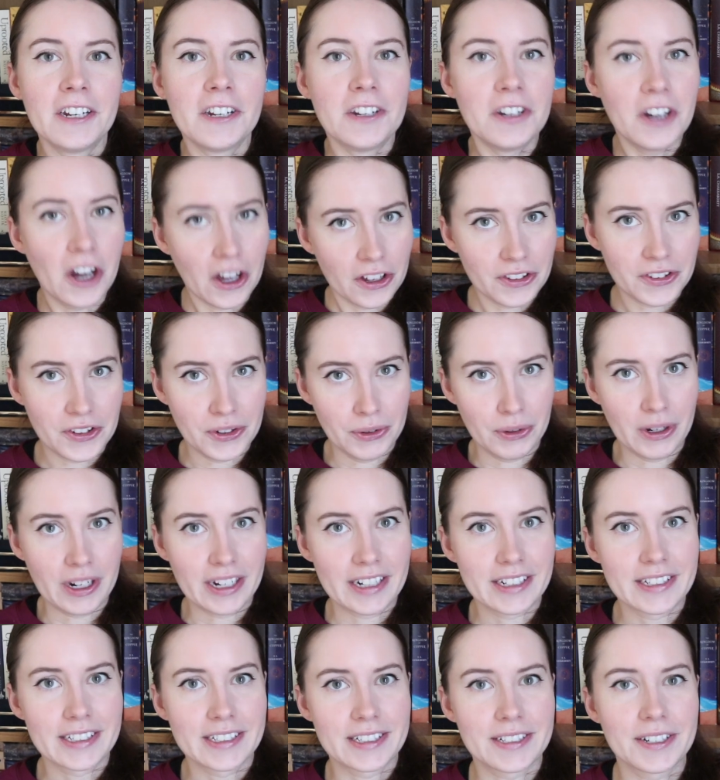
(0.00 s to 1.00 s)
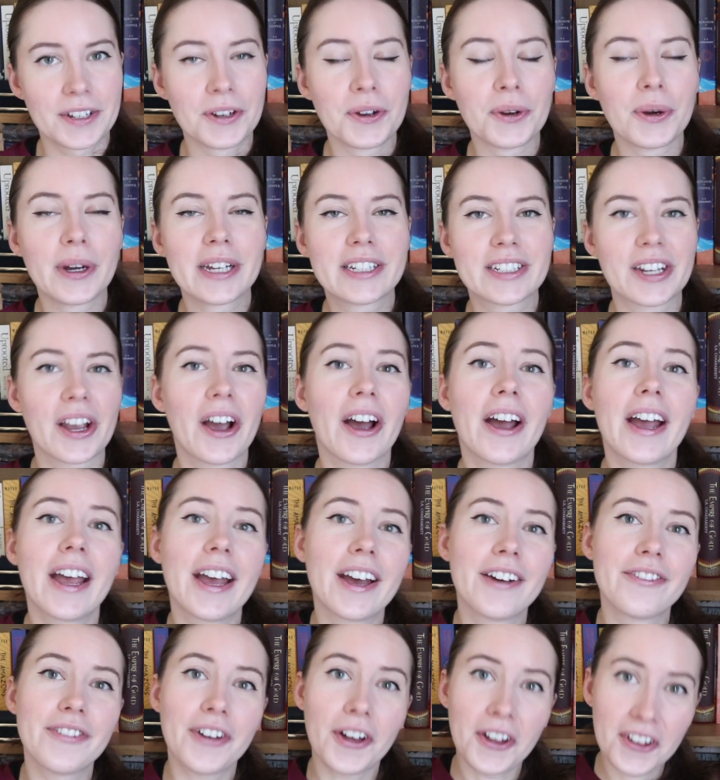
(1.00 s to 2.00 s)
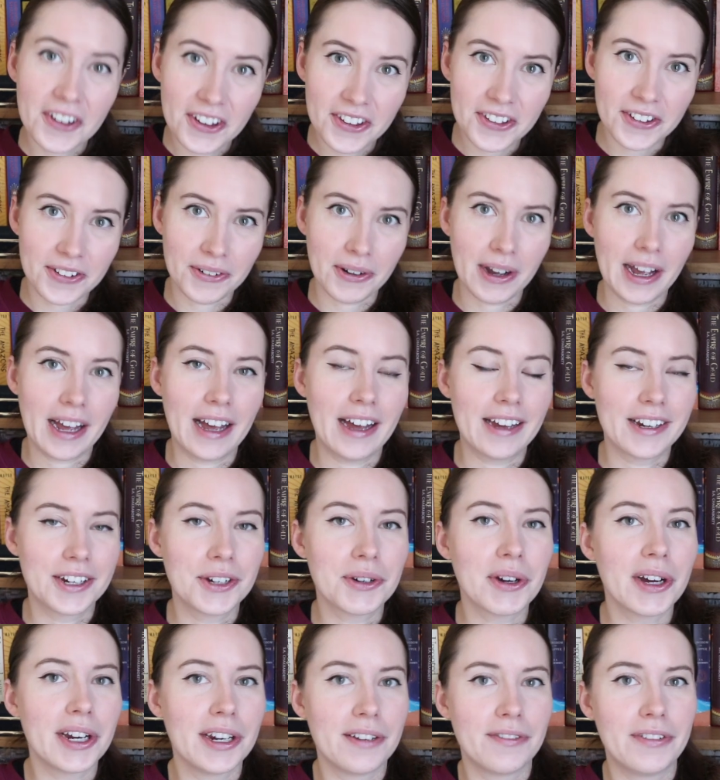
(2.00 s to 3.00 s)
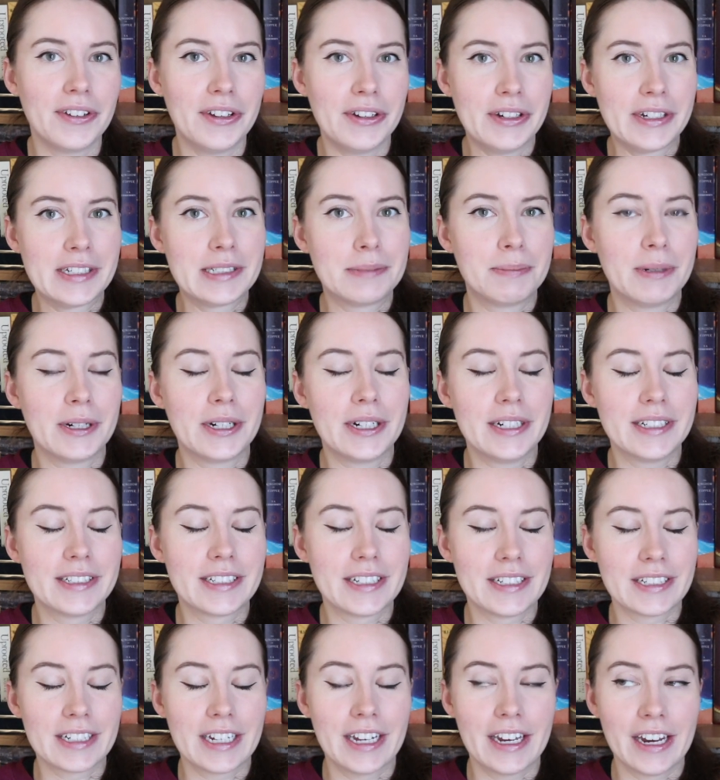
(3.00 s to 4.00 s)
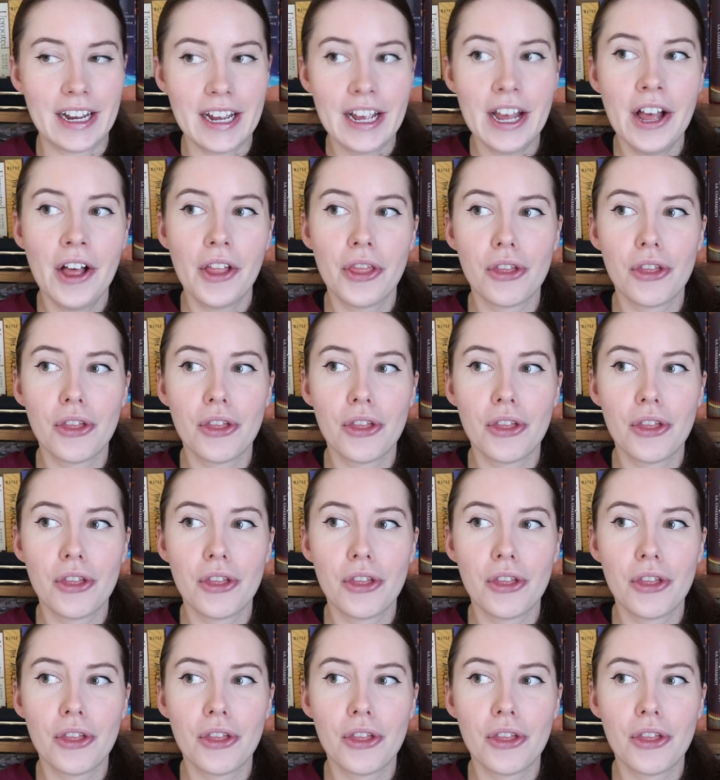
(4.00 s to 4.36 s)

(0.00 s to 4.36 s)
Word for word: not so nice, which I have also had quite a few experiences in.